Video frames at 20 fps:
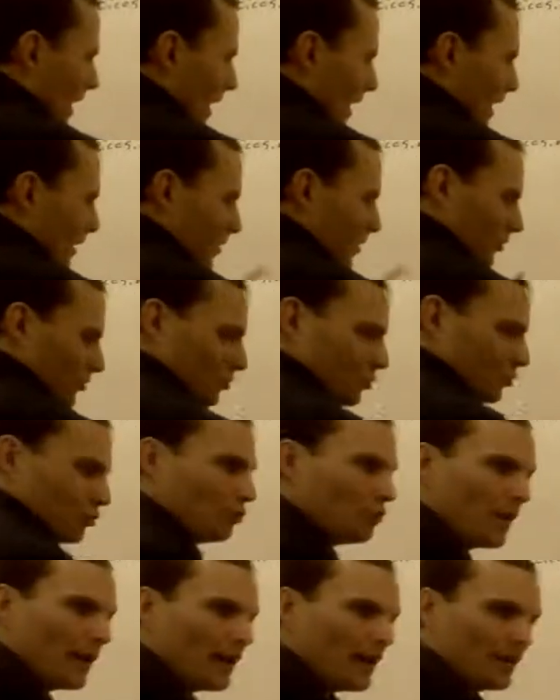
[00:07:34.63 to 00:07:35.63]
And the
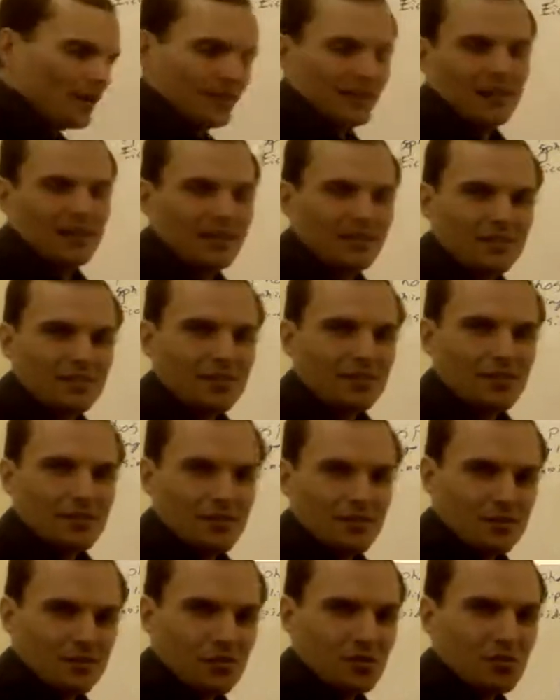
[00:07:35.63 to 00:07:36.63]
2 ways they consider
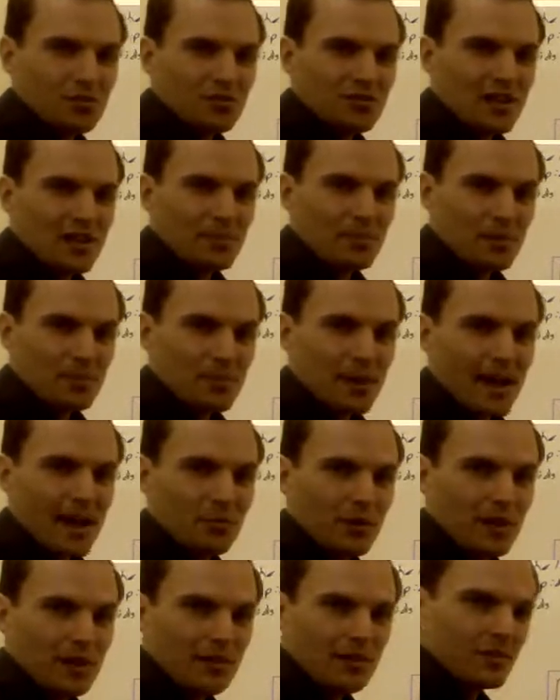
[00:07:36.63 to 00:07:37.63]
this 2 separate
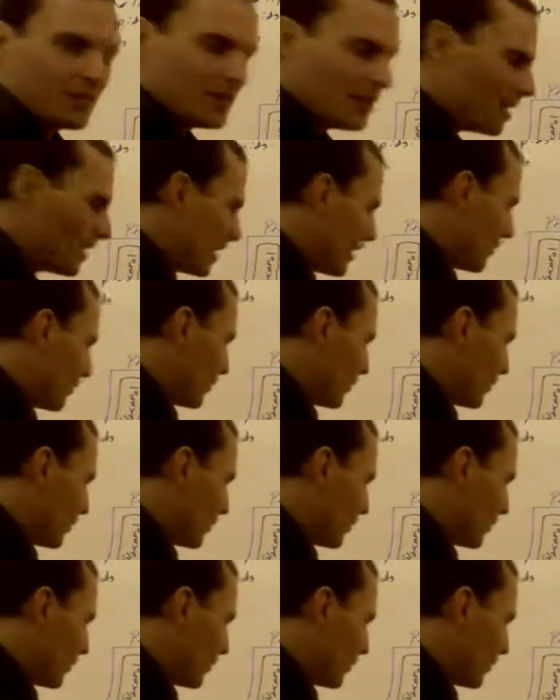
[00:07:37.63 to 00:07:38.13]
pathways,